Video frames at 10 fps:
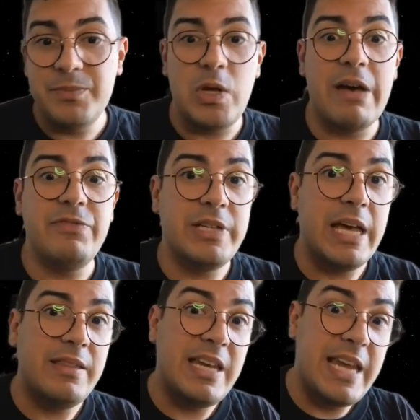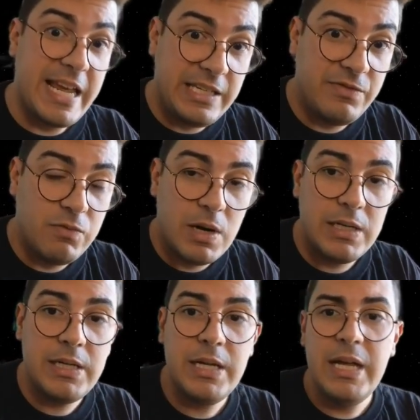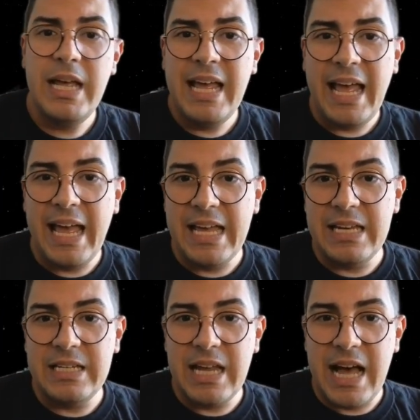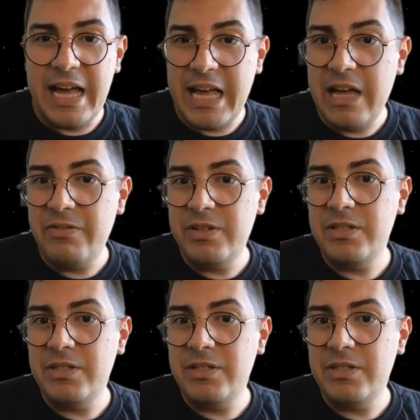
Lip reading: You have to get the native one. And I haven't